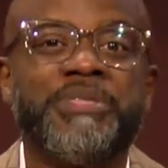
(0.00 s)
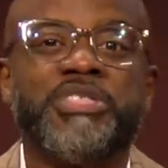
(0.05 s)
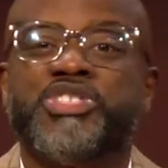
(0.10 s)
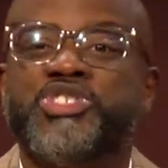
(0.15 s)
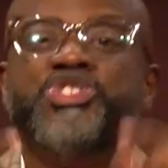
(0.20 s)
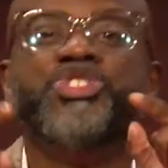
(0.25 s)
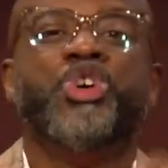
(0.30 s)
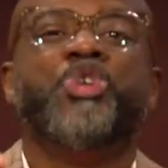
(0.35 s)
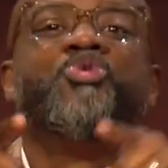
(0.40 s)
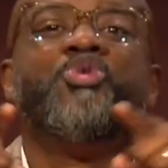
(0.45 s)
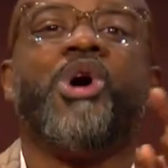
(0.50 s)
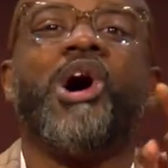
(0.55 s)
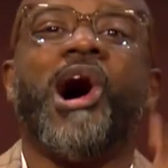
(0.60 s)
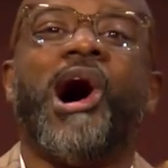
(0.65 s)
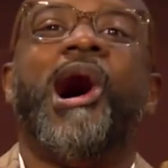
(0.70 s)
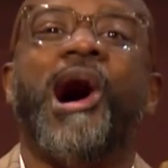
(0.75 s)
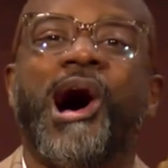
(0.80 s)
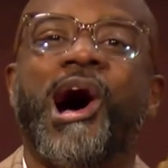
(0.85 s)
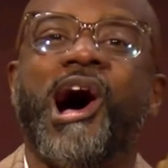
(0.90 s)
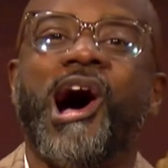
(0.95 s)
You
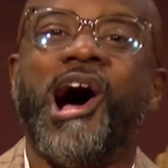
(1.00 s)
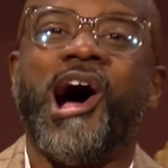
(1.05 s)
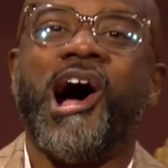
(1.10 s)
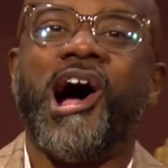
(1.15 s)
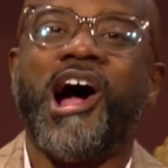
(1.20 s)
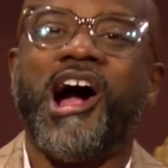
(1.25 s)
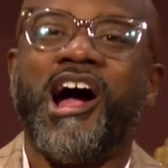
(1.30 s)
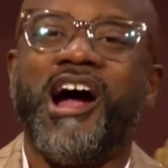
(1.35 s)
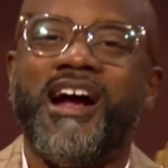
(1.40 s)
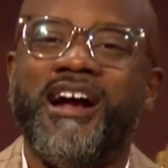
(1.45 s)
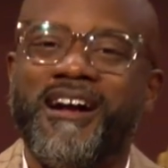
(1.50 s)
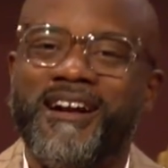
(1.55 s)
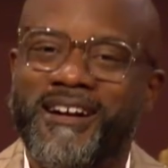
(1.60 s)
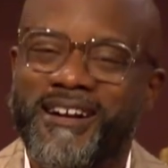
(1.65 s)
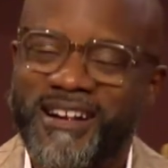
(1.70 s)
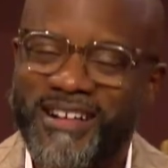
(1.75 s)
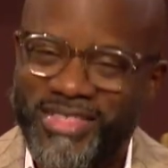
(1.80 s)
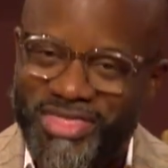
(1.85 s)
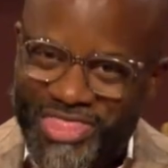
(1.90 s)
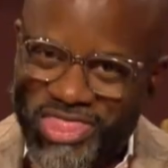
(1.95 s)
are
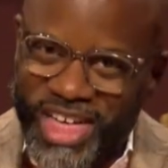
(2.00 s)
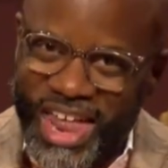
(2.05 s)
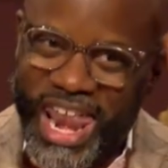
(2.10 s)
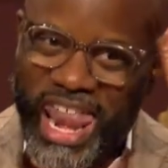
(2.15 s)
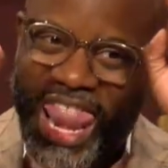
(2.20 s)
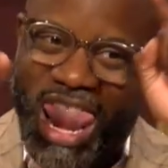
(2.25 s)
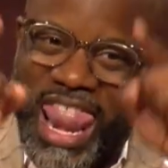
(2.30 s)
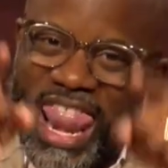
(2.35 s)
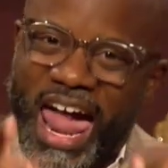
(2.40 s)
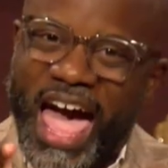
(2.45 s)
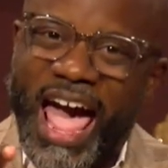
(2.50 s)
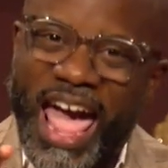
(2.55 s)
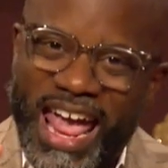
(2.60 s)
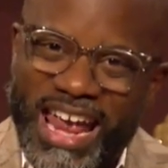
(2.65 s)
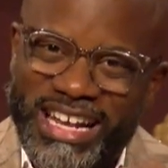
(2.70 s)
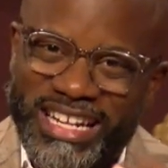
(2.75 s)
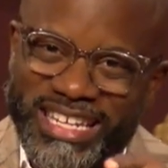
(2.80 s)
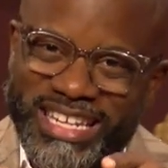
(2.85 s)
the light